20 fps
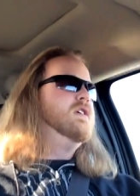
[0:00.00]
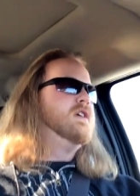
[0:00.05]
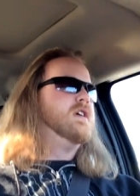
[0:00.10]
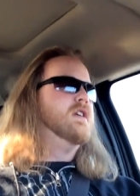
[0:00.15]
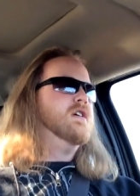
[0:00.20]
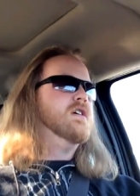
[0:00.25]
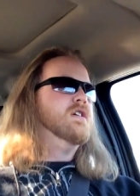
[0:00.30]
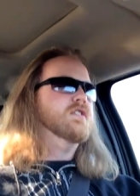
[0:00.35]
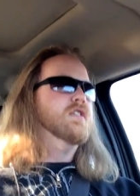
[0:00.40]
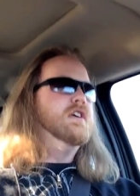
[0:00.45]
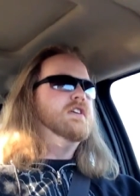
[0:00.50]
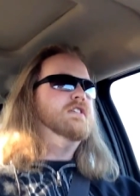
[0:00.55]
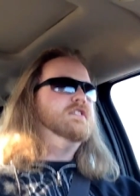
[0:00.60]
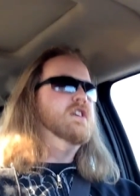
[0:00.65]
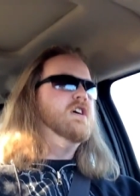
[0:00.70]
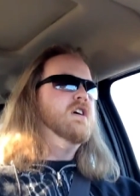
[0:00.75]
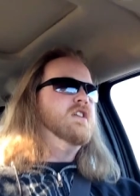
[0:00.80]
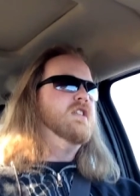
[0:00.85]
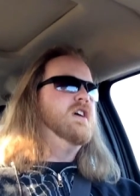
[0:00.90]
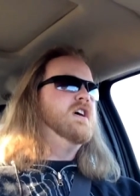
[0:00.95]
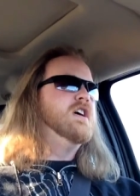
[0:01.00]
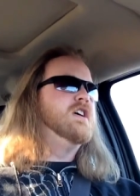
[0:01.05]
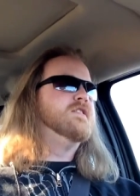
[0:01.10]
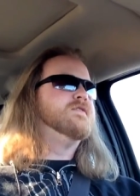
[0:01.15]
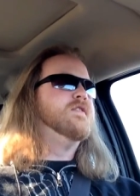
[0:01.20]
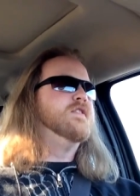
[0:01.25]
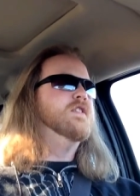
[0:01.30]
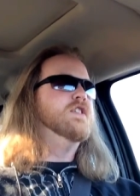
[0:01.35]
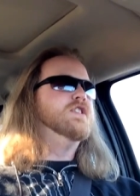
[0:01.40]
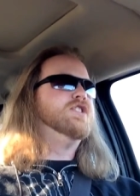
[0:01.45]
can only do this
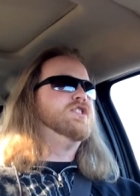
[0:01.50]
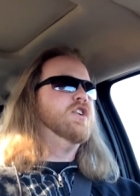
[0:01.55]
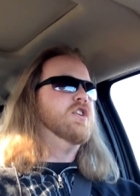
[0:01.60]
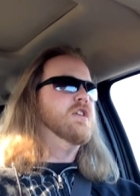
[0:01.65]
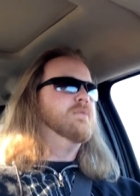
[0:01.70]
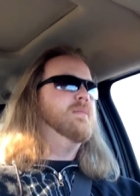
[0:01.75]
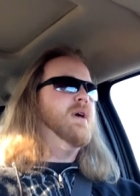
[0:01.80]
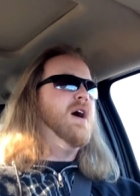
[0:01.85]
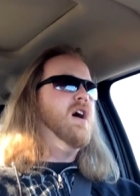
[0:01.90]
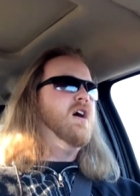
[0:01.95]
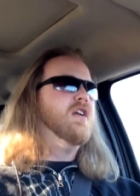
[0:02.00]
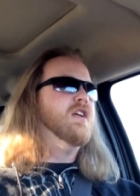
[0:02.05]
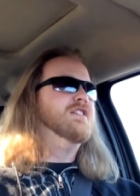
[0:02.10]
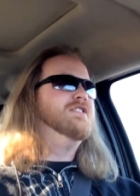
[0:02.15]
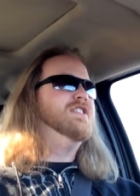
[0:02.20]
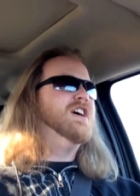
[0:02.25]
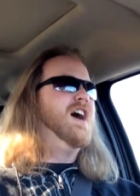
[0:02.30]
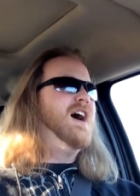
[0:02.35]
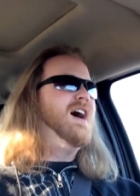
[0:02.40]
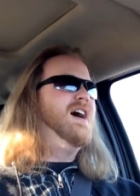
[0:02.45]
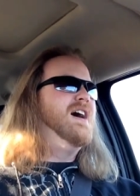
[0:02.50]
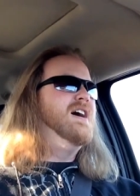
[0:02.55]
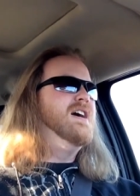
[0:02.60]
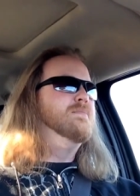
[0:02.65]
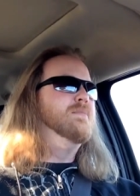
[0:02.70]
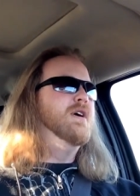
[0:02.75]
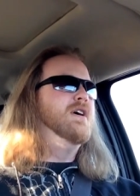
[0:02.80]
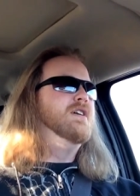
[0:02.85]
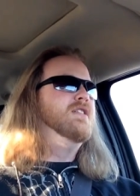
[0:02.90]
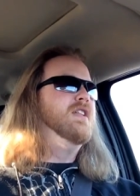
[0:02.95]
for a short amount of
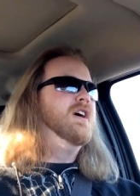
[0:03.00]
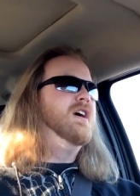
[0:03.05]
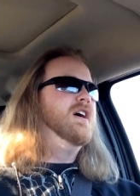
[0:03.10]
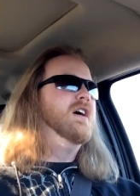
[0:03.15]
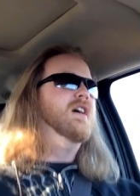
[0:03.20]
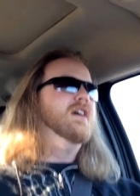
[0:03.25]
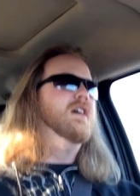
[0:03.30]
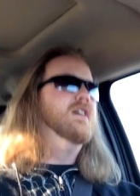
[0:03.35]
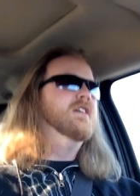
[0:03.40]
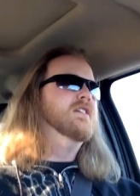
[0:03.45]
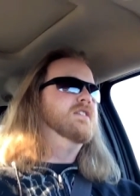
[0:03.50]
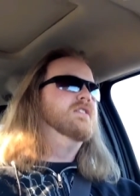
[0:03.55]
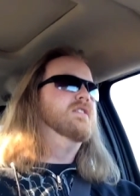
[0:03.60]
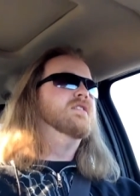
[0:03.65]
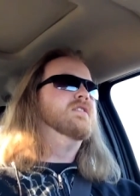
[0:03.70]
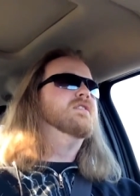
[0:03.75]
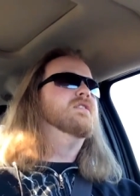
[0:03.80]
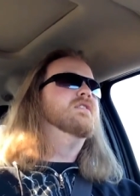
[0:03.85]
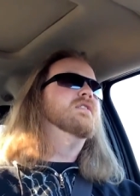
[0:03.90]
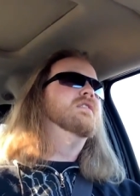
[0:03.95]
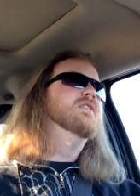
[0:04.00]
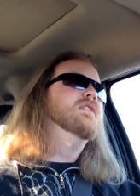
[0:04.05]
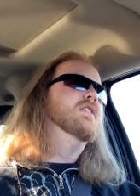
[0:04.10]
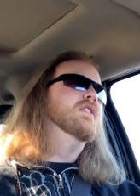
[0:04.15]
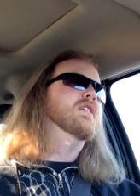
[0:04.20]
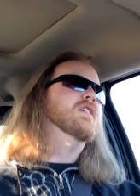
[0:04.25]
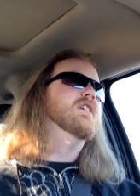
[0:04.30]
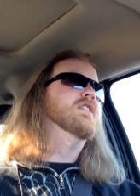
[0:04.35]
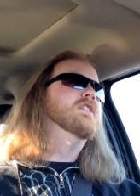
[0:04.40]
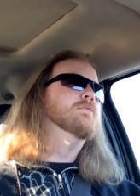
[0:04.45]
time, and then
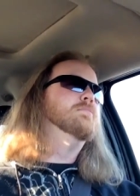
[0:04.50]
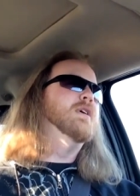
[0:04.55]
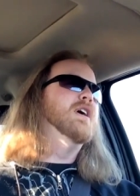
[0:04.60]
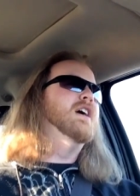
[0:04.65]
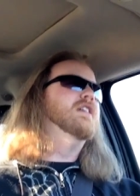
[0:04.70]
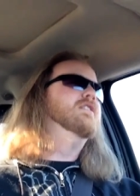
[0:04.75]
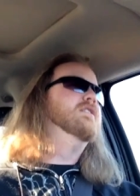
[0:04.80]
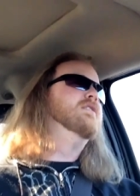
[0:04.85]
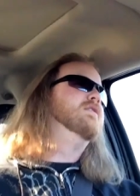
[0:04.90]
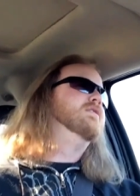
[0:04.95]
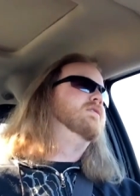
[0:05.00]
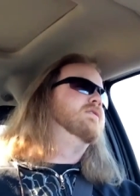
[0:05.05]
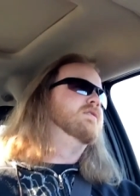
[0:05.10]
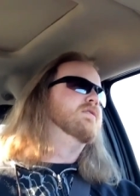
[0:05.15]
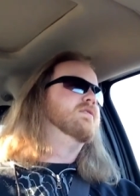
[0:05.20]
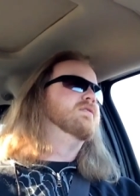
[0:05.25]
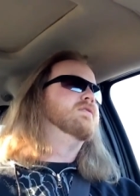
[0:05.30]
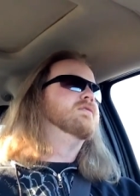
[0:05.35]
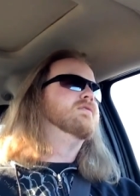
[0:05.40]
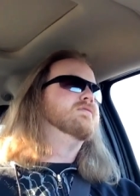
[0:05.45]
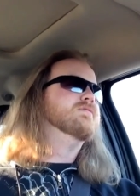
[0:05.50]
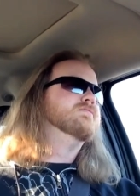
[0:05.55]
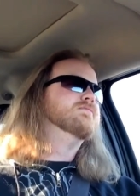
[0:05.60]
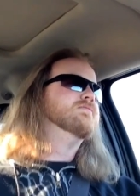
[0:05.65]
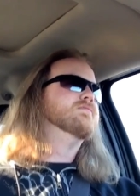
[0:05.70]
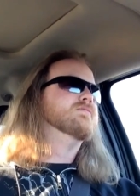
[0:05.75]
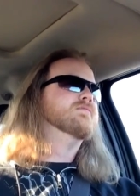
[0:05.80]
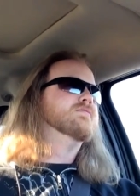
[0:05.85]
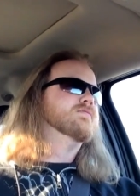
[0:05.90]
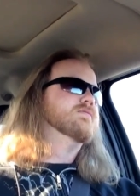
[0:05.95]
you're in the bed,
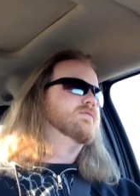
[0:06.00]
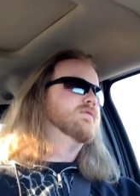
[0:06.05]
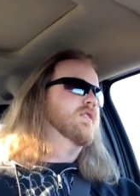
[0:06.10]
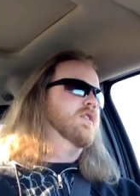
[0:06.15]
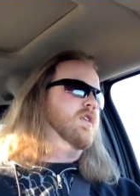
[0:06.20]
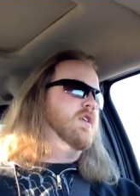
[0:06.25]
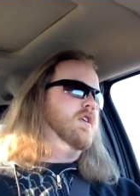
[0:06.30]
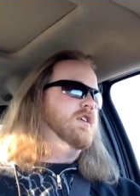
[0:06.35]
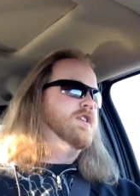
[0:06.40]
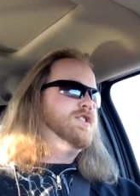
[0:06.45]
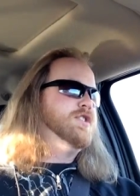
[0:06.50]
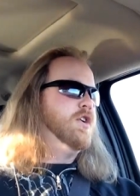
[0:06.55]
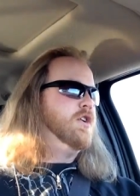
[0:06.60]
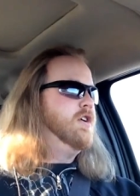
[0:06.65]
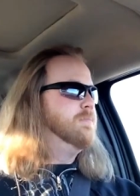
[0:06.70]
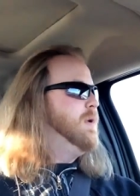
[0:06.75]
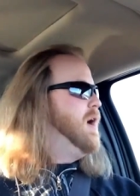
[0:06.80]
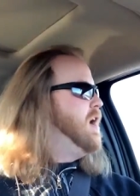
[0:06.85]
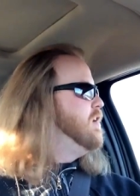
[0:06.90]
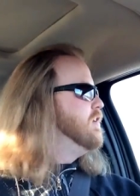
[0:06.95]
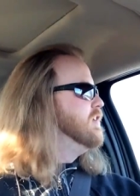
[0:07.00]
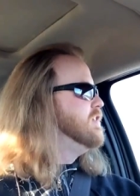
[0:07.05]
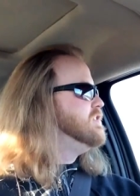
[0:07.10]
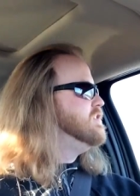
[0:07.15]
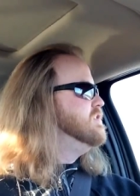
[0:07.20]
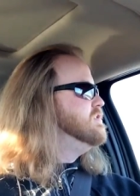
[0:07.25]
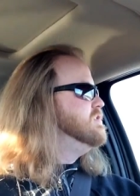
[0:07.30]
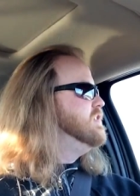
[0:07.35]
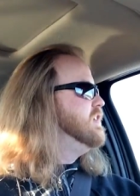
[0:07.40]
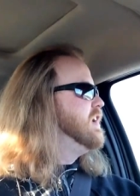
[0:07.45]
or a short amount of
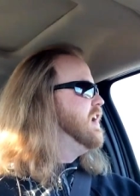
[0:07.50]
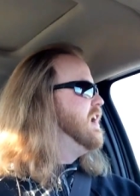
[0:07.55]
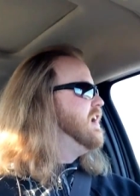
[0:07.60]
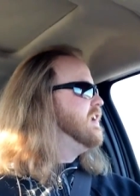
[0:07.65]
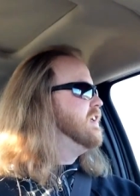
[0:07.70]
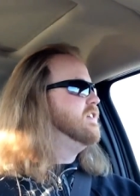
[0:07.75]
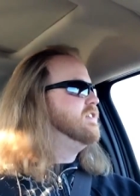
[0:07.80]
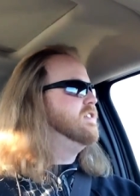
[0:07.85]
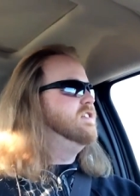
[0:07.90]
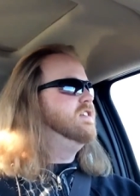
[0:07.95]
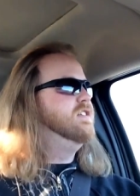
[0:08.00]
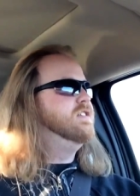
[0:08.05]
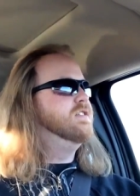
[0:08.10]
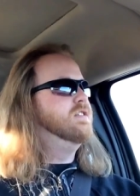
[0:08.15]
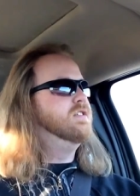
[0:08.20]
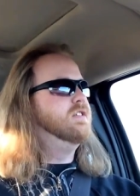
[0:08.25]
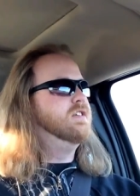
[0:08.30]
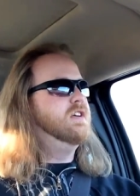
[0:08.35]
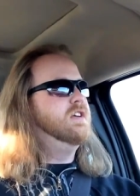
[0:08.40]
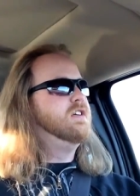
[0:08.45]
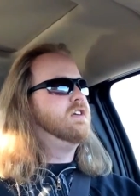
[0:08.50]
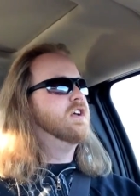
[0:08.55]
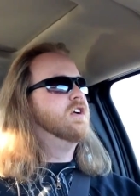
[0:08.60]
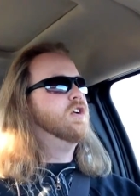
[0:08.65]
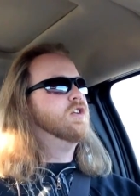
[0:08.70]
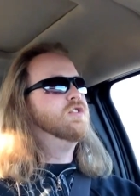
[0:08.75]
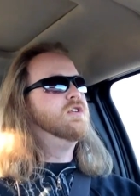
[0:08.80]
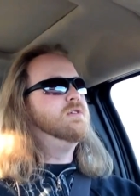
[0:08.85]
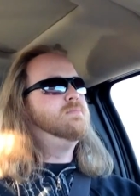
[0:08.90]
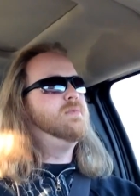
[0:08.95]
you gotta you, you can
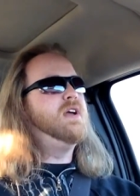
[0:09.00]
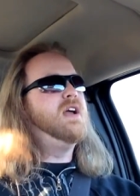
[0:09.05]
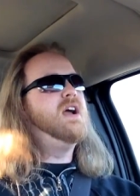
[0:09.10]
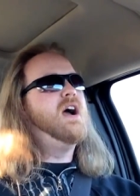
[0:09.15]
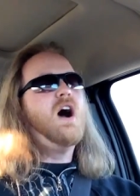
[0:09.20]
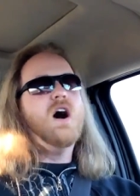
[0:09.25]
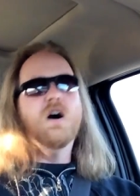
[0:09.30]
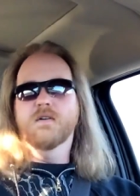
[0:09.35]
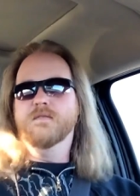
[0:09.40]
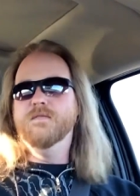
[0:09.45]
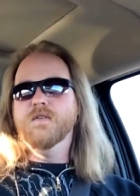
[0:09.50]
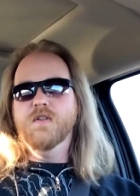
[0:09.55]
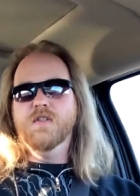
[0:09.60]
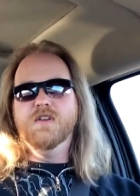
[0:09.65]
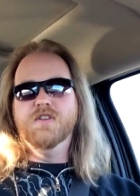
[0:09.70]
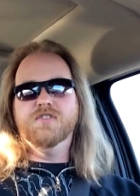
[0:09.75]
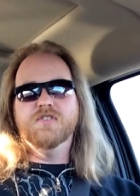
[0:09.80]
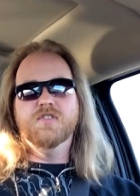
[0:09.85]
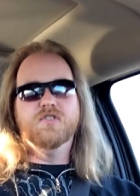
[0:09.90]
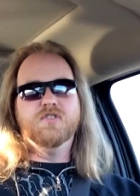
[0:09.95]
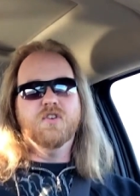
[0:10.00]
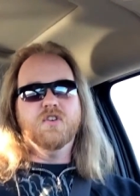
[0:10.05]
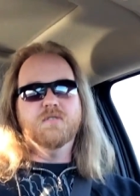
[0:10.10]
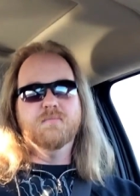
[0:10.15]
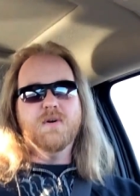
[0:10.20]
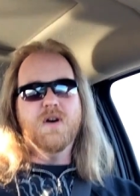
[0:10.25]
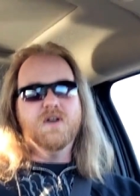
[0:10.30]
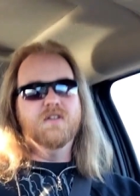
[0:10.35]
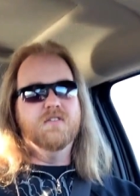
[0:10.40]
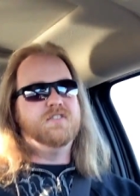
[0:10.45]
only be out for this short
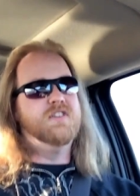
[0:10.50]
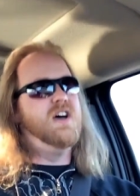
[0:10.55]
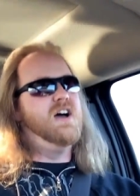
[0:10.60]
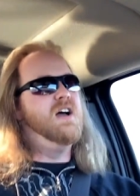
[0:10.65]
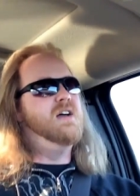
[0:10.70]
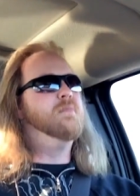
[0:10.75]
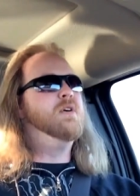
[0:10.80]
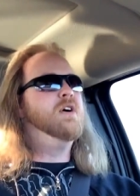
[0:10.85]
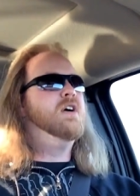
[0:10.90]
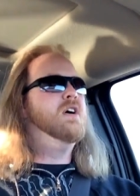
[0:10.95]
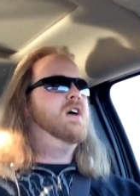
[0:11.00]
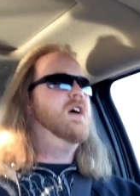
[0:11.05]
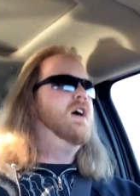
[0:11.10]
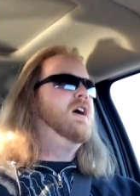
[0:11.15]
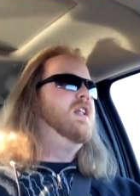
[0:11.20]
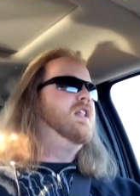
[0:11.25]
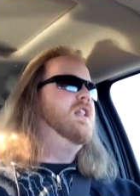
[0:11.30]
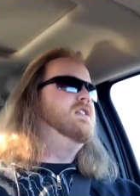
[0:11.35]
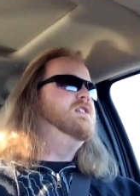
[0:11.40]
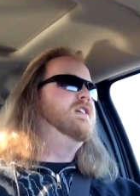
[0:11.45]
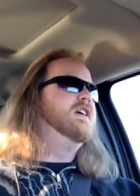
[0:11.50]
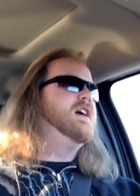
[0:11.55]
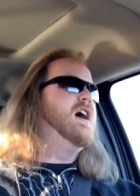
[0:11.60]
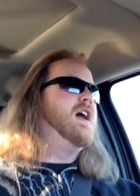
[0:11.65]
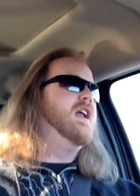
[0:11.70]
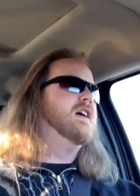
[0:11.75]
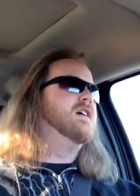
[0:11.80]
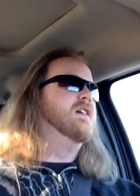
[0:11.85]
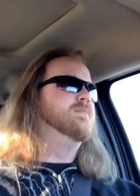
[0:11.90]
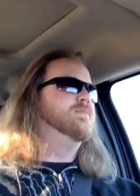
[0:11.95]
amount of time, then you
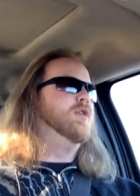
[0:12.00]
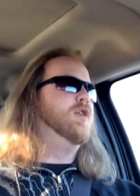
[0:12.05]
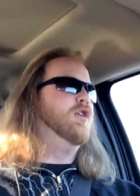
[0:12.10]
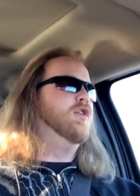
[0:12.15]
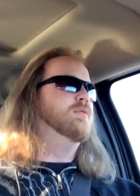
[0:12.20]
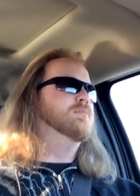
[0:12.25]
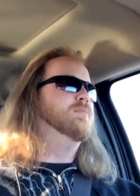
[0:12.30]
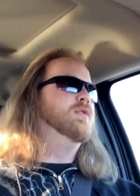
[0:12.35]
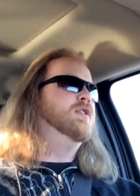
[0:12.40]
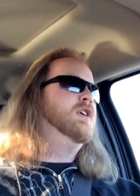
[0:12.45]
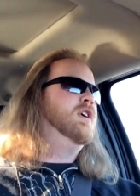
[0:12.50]
gotta come home.